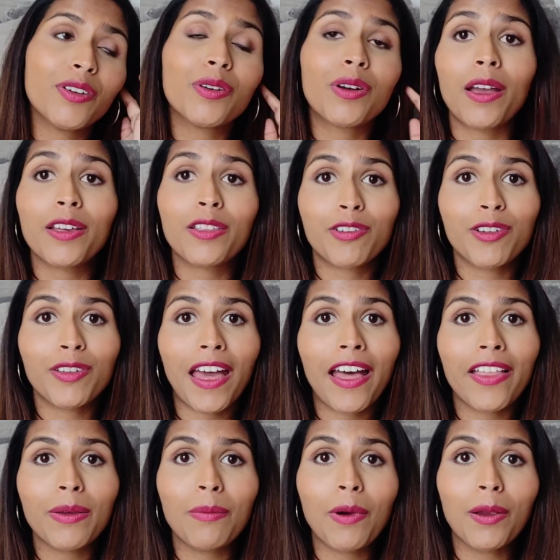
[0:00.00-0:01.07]
If you're going through
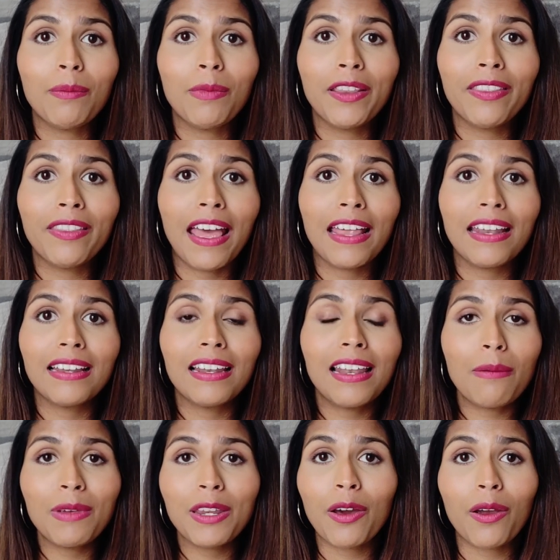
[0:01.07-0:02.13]
that at the moment, then
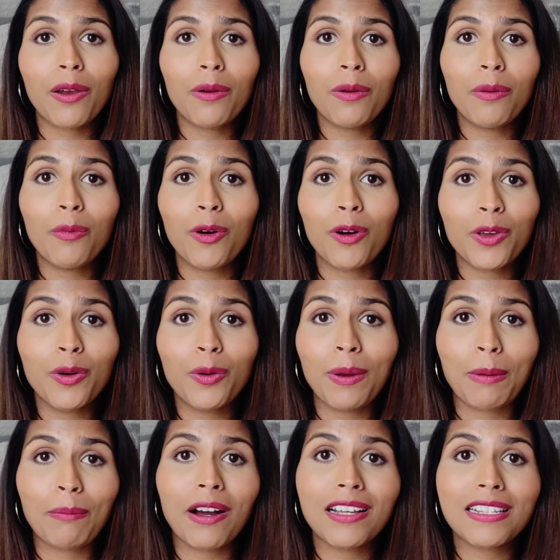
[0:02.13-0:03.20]
let me know what your
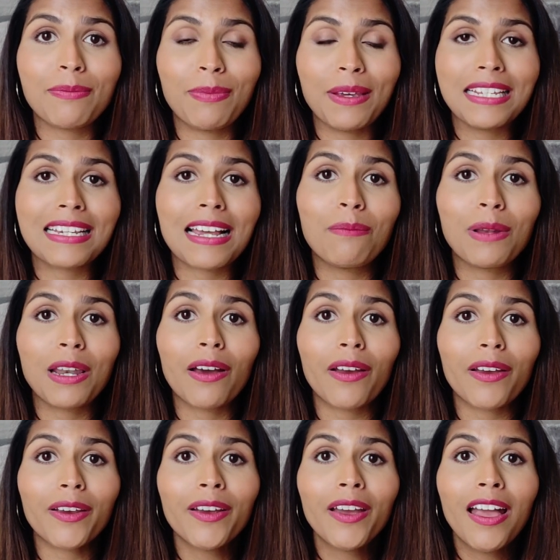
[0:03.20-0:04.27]
big buys have been down below,
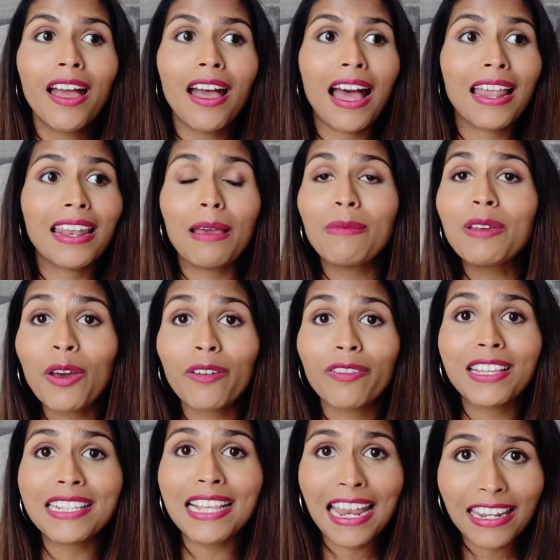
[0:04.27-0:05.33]
and let me know
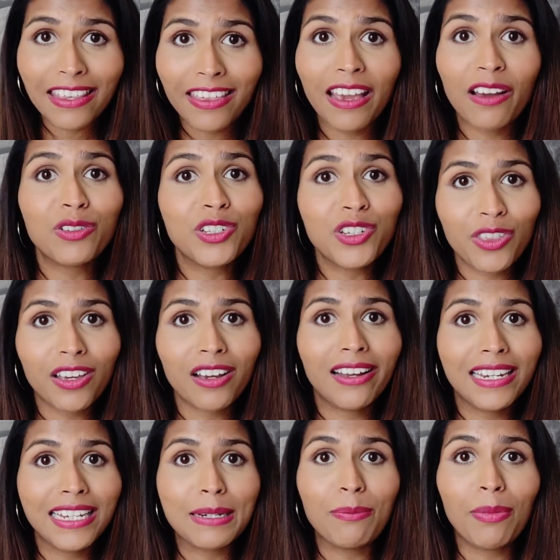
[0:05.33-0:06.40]
if there's anything else you think
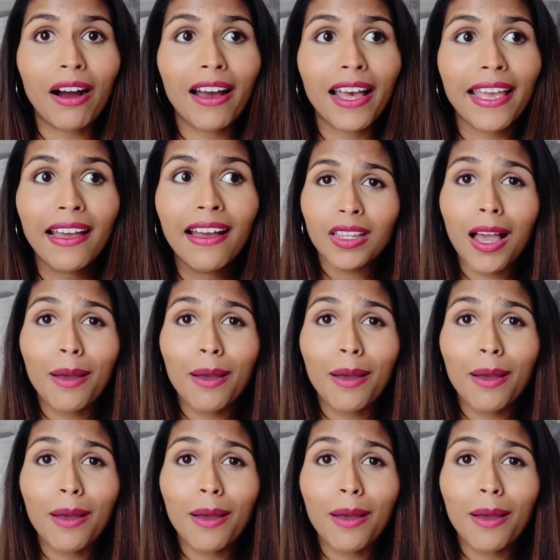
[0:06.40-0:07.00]
I need to buy.